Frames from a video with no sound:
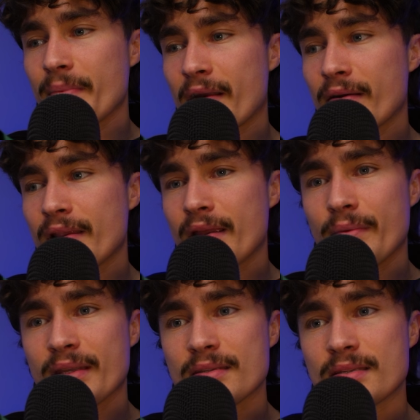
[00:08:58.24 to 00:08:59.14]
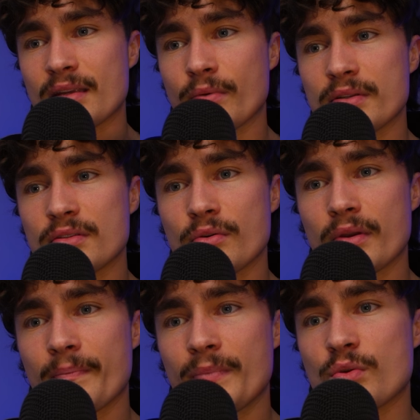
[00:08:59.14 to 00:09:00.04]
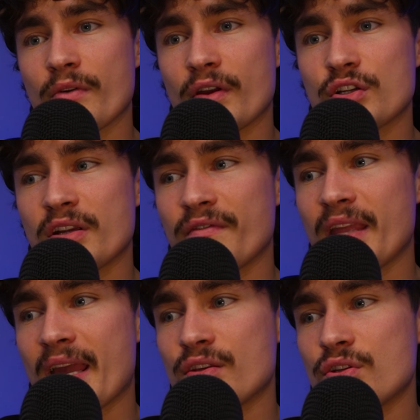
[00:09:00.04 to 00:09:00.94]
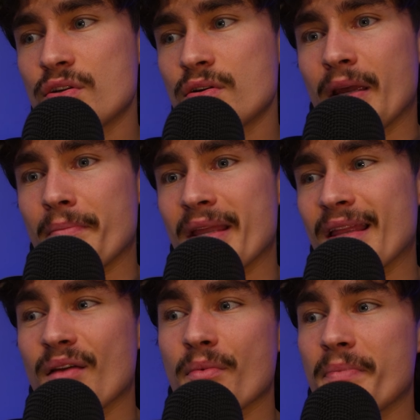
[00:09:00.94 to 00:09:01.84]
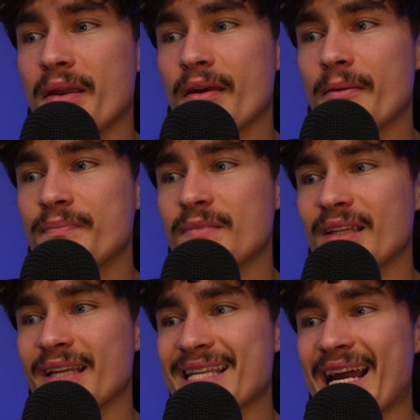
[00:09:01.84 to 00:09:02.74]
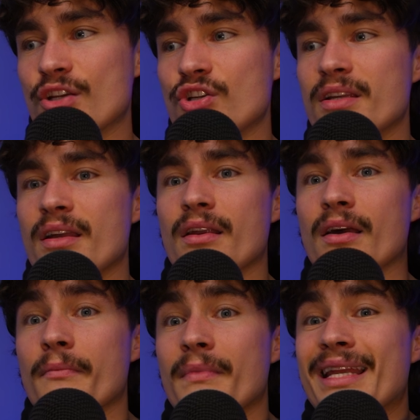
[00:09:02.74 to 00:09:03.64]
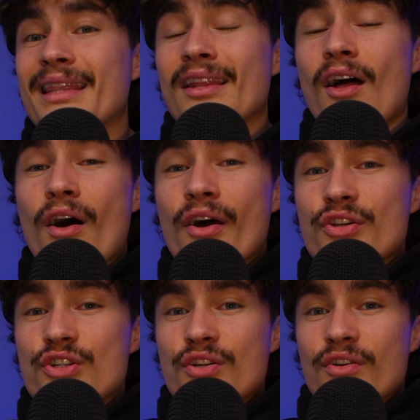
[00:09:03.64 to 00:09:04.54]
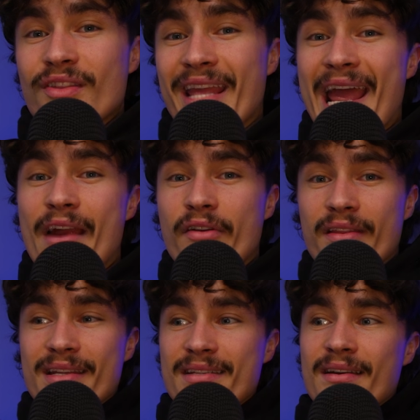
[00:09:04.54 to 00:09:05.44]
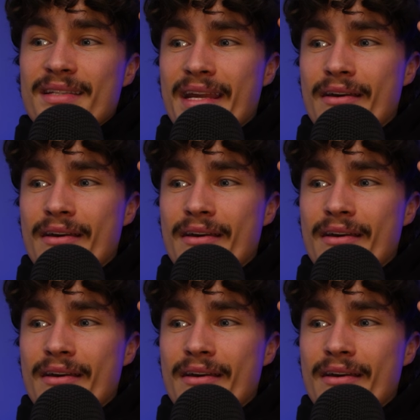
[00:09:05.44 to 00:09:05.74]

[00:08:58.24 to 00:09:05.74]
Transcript: background layer, we can see what it's doing. So if I shift the edge and make that number bigger, it's actually gonna enlarge the area that it's cutting